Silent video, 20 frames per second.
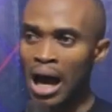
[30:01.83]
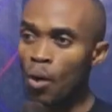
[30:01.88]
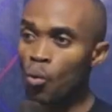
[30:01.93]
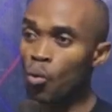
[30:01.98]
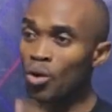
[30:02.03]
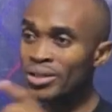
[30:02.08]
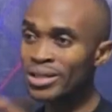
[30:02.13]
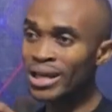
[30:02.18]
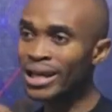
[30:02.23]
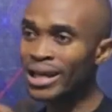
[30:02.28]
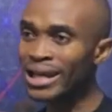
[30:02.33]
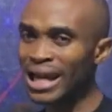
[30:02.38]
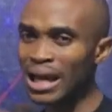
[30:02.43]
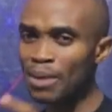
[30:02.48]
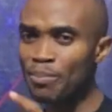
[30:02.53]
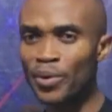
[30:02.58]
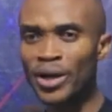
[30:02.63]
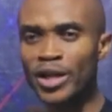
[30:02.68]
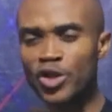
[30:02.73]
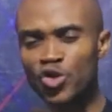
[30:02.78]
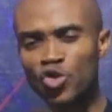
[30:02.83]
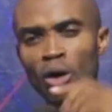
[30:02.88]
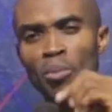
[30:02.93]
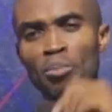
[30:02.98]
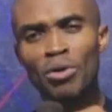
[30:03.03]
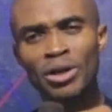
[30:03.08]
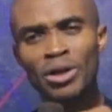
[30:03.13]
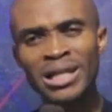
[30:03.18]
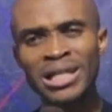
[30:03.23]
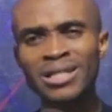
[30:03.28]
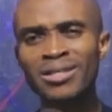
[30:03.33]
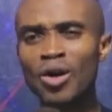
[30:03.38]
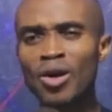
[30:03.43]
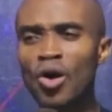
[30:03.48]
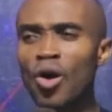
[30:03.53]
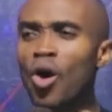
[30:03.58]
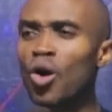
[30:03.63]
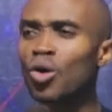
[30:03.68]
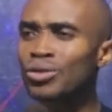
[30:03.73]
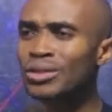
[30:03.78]
And once again, I pray somebody's
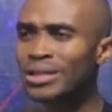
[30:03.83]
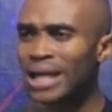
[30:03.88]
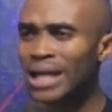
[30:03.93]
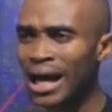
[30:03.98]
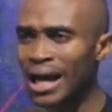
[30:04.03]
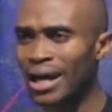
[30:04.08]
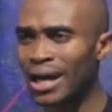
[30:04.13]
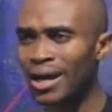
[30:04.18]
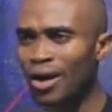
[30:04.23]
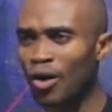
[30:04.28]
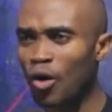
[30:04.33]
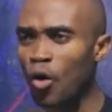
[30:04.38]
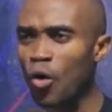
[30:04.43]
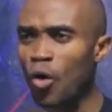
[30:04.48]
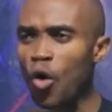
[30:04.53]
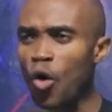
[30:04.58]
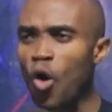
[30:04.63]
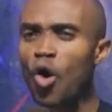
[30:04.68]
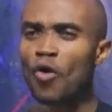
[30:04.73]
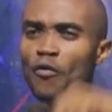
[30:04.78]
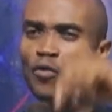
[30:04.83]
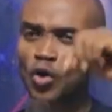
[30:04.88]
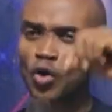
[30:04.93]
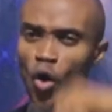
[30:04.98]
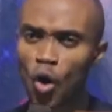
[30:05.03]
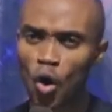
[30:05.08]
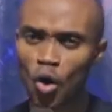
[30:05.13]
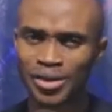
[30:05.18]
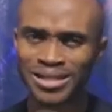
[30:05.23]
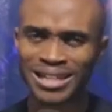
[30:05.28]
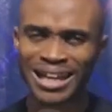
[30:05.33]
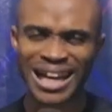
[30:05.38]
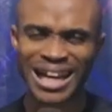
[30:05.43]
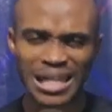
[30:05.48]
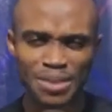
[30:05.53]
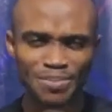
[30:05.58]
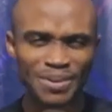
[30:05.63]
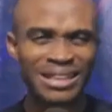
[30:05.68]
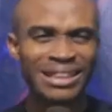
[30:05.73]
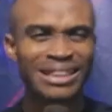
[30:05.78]
altar of God that
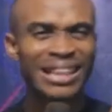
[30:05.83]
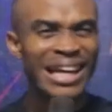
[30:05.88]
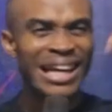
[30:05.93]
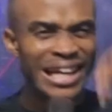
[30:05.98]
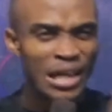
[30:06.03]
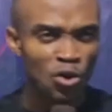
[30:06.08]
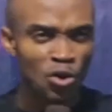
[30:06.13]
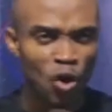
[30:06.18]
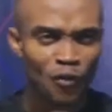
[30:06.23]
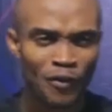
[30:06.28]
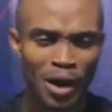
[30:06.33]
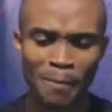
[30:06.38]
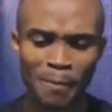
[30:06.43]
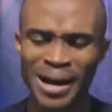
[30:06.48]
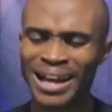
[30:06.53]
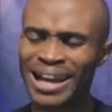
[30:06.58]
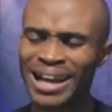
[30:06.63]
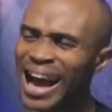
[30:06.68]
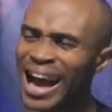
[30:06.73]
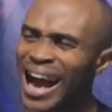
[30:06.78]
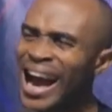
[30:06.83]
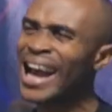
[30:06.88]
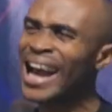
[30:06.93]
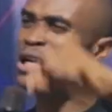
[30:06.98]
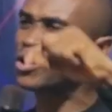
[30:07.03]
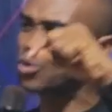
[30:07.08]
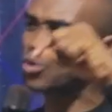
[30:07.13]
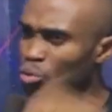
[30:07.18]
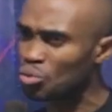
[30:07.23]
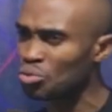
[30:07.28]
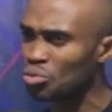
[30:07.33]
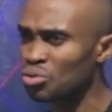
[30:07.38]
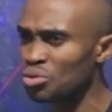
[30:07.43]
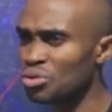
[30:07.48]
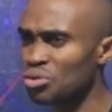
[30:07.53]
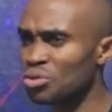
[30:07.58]
has been taken over by idol,